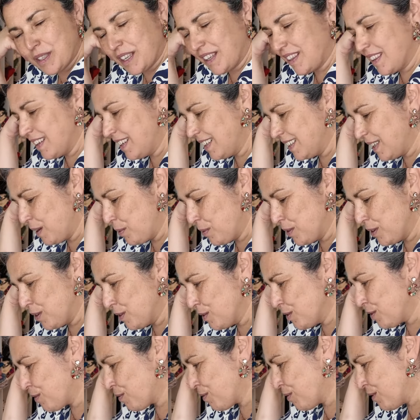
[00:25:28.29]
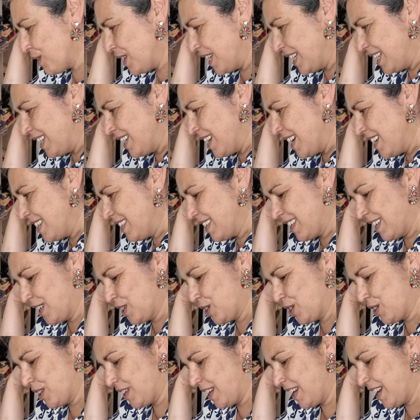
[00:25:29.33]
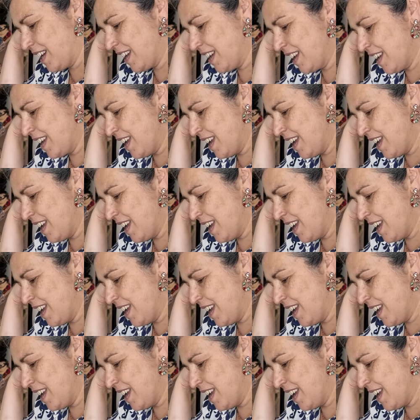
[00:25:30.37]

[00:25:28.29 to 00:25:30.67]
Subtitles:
I think that will look really nice, actually.